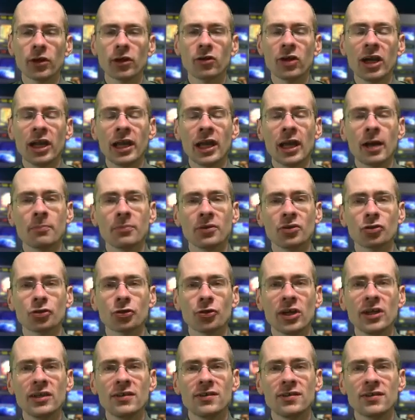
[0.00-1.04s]

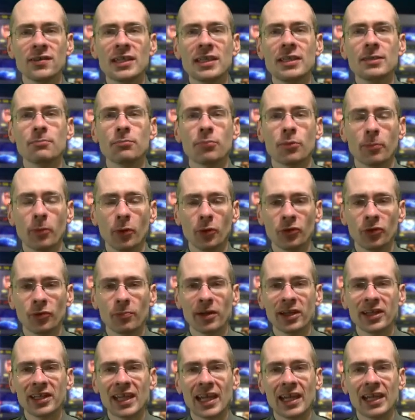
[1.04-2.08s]
cap-and-trade scheme proposed
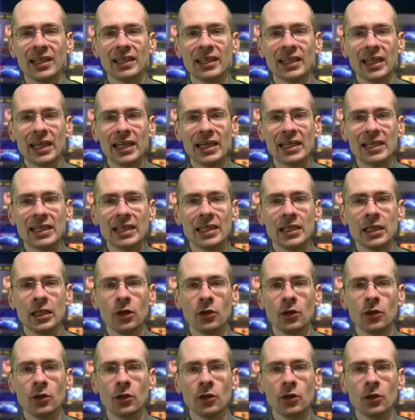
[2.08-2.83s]
by Ken Lay,